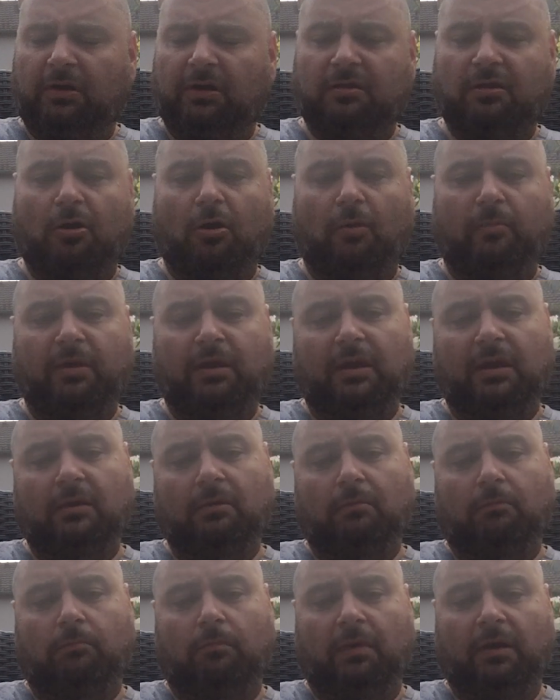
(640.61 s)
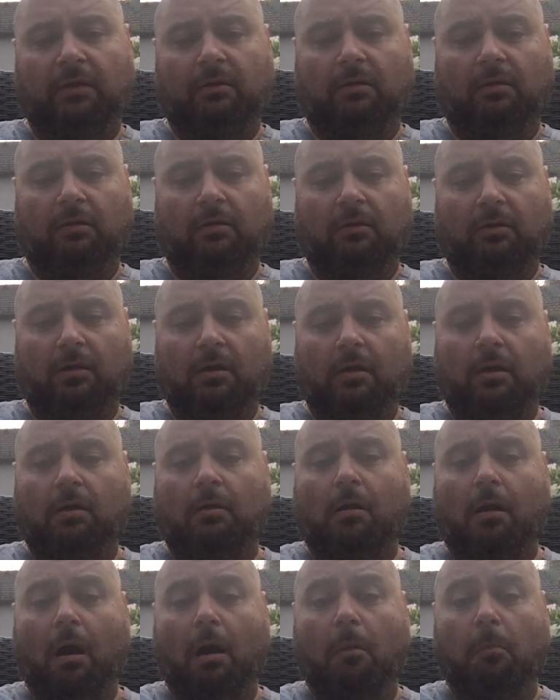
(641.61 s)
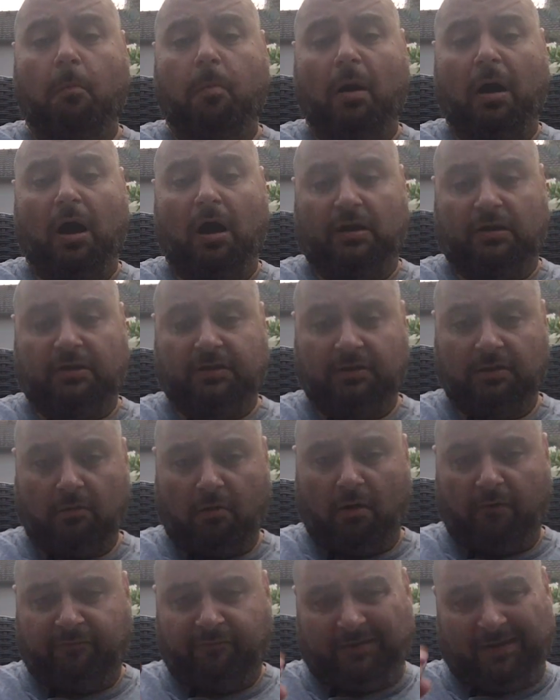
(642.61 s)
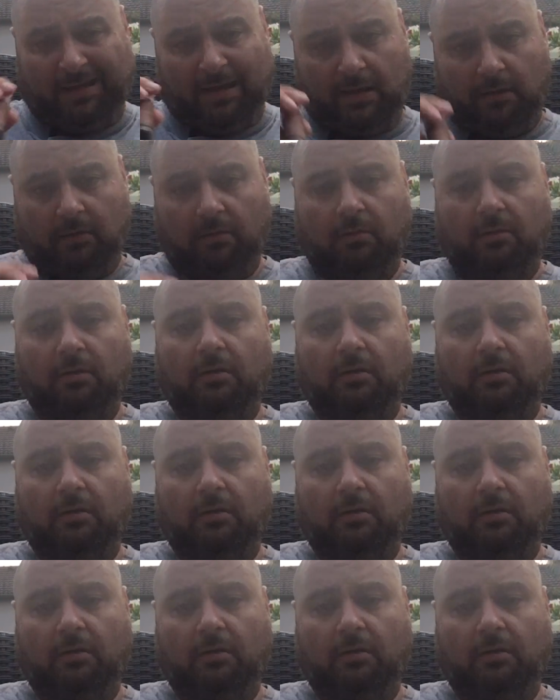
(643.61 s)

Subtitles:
It's coming in a box of 10.